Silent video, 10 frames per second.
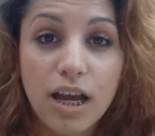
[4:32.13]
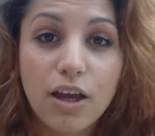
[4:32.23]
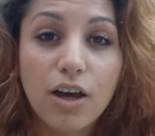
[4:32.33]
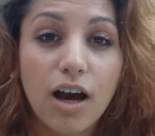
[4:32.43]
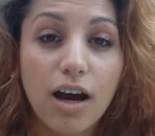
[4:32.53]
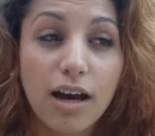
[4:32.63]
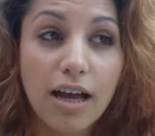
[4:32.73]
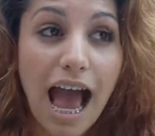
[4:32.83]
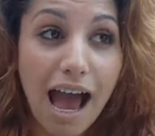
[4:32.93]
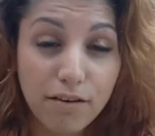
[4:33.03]

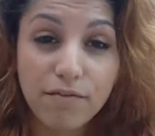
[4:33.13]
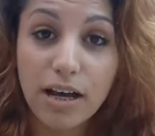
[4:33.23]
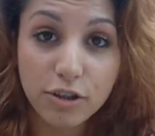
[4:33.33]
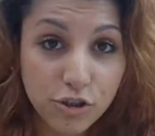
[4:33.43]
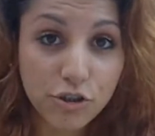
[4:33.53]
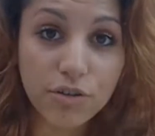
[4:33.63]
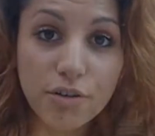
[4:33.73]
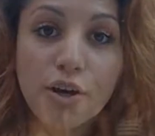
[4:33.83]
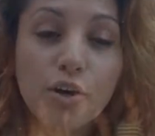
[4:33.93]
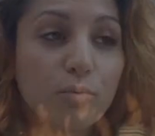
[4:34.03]
have a fashion show,
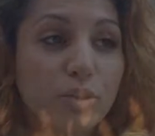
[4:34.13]
which